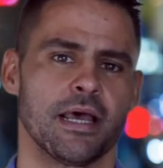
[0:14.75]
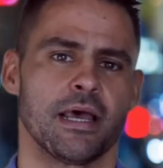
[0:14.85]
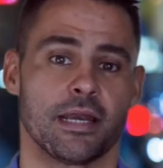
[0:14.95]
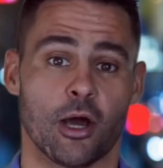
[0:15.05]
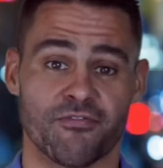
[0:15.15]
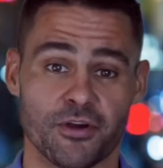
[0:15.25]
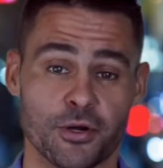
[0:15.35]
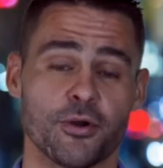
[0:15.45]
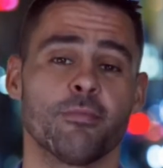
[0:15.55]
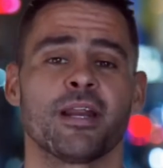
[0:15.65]
Now, if you're
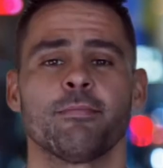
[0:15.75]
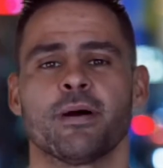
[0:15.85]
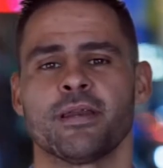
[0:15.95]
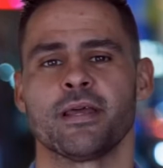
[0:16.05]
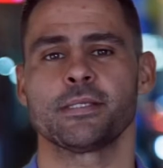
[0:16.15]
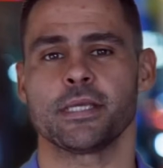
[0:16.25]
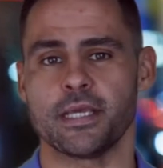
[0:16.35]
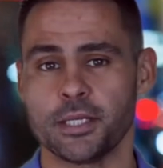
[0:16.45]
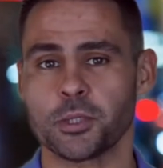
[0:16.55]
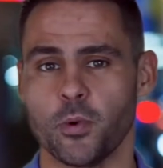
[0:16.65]
new to Money Mondays,
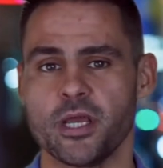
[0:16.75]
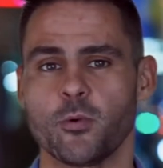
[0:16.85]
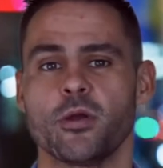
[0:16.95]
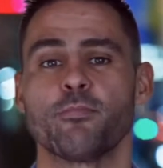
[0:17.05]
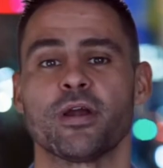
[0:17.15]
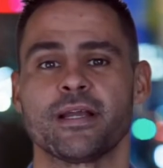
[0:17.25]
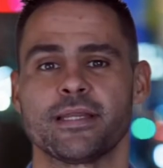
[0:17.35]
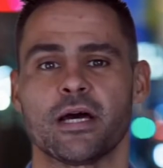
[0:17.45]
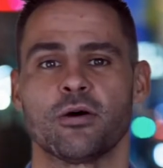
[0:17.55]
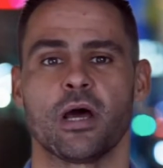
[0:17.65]
each week we break
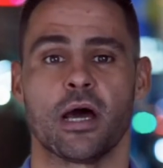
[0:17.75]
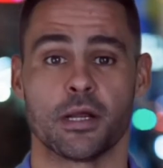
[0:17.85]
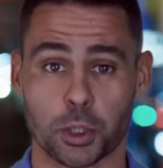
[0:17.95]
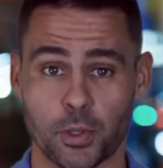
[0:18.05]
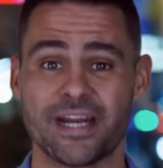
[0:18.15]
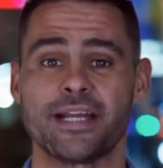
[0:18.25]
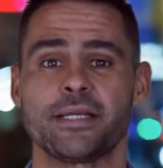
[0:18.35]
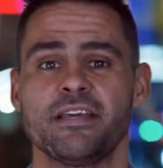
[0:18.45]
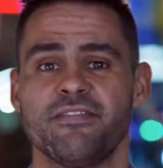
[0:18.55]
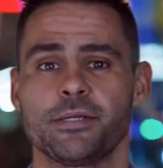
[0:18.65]
down a trading
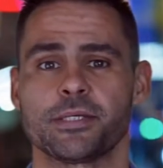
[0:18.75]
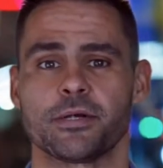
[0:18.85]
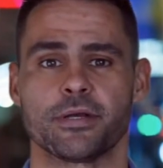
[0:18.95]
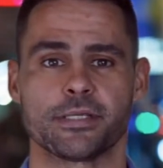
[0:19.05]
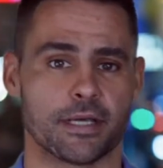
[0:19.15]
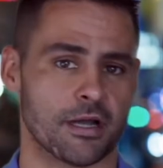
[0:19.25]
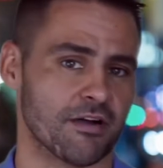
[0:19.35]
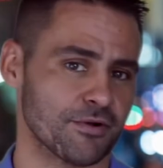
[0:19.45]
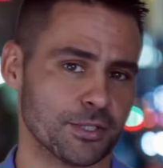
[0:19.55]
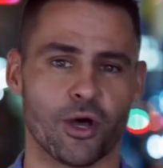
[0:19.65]
TV series that
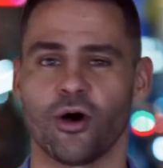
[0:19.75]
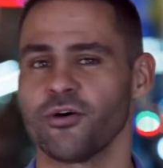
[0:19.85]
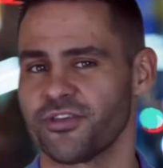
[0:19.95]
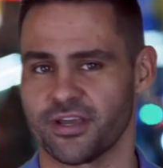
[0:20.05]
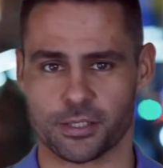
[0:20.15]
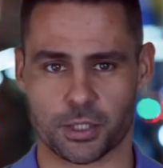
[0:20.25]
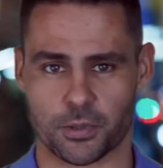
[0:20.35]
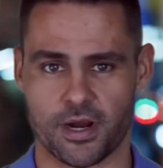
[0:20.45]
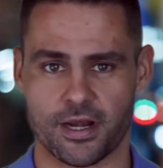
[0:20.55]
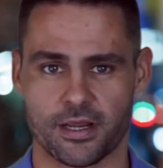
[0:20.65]
covers all things
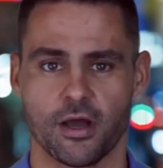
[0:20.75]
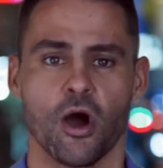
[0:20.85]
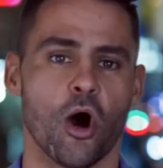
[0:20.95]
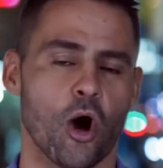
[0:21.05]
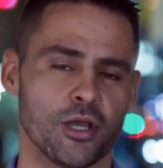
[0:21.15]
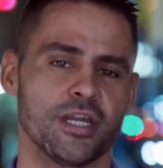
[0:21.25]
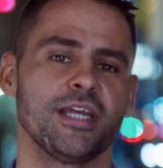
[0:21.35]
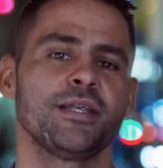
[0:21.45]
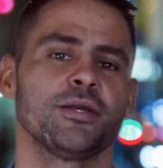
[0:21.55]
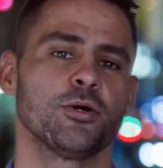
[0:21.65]
trading. All you need
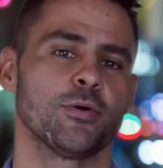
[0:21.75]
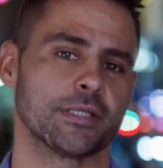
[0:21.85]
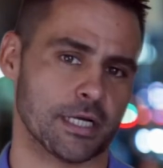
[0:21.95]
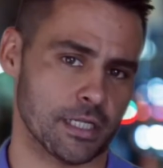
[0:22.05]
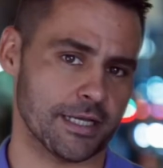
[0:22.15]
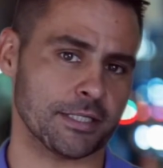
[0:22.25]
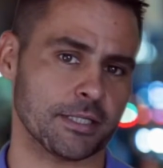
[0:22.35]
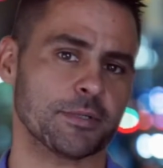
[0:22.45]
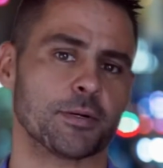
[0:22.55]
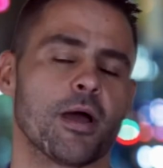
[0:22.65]
to do is click
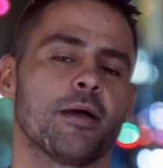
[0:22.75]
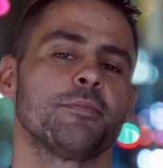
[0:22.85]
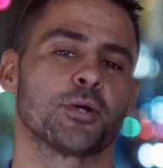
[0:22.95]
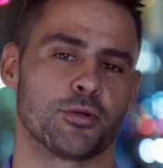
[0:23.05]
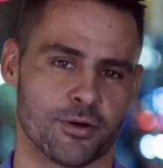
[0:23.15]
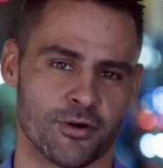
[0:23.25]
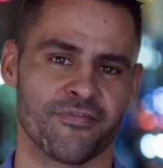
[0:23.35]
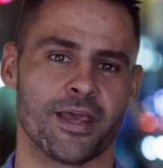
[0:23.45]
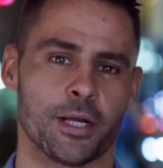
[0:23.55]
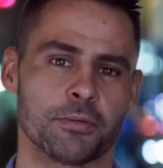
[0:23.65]
subscribe, turn the
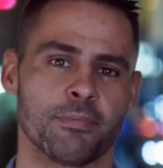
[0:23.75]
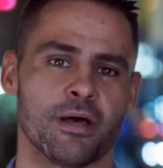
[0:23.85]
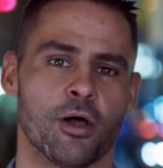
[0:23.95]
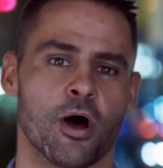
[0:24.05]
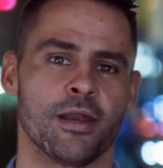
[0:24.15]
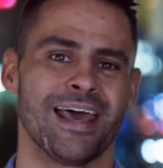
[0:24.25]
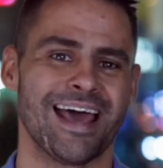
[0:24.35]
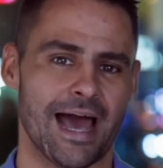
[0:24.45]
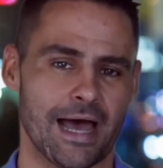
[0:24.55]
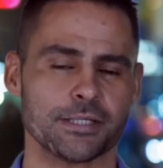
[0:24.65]
notification bell on,
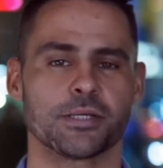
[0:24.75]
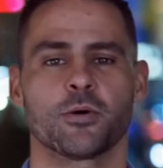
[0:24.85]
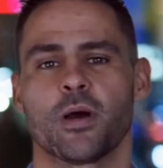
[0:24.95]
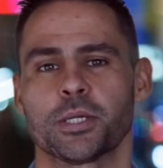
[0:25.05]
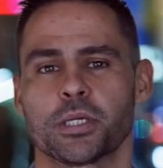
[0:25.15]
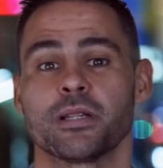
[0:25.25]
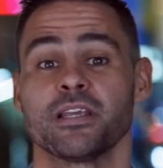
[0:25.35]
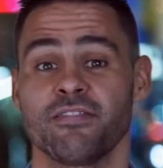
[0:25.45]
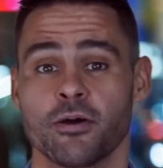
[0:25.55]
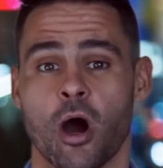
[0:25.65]
ask a question,
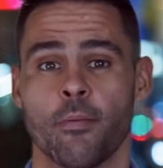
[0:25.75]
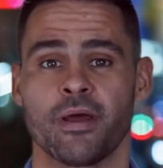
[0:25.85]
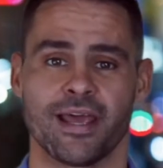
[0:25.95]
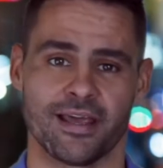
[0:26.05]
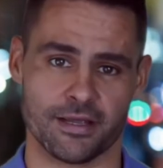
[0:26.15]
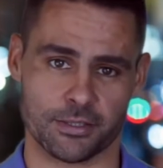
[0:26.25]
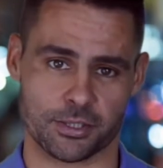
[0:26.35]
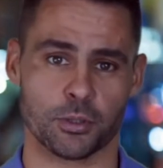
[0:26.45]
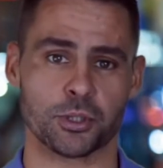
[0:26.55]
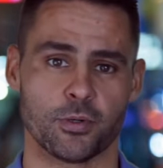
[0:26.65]
leave a comment, and get
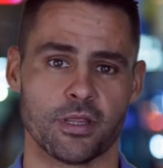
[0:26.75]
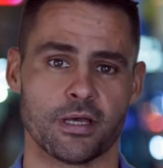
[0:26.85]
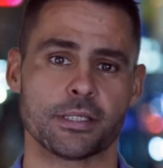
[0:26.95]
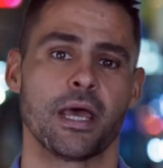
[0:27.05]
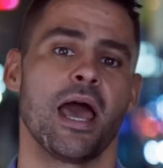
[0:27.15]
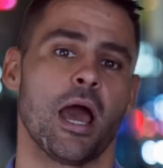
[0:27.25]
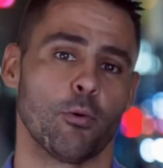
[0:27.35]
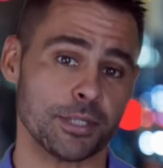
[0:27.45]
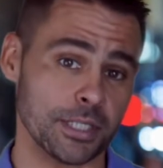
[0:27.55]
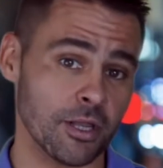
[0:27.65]
social with us. And we'll
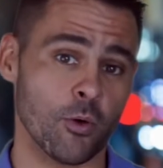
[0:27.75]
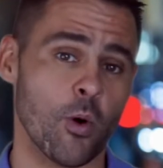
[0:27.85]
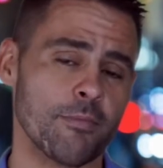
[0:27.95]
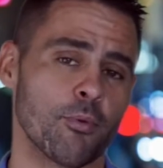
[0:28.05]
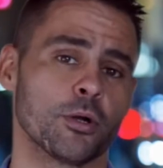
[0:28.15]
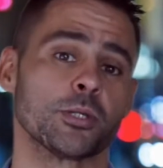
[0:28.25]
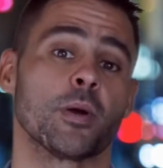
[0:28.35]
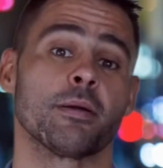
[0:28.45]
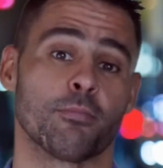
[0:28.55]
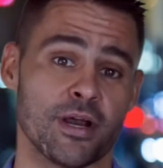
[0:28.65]
see you on the whiteboard so I
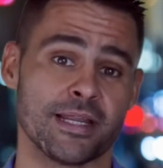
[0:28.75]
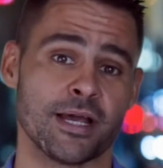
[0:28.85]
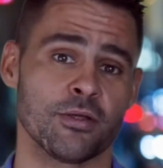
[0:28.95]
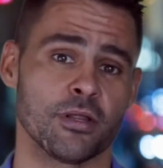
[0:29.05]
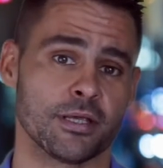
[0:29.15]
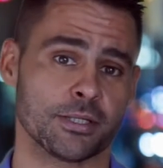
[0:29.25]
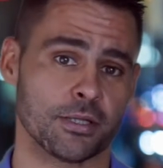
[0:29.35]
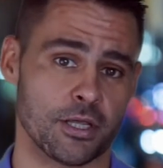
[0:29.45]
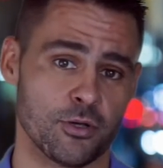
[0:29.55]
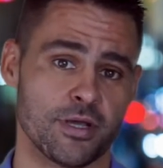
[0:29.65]
can break down the list so that
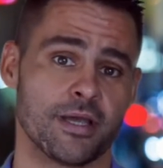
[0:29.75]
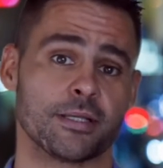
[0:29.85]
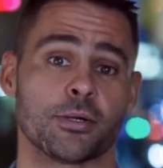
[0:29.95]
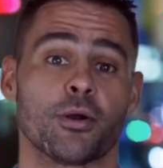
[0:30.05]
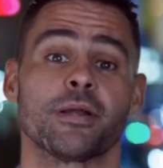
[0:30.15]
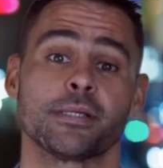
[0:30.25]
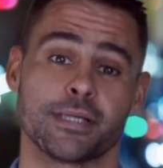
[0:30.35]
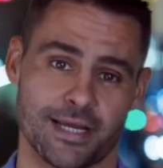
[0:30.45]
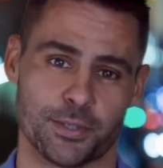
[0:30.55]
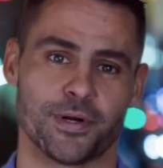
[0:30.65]
you can get started as a
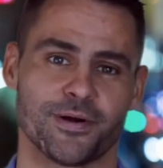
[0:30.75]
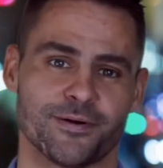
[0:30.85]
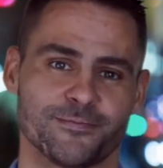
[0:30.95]
day trader.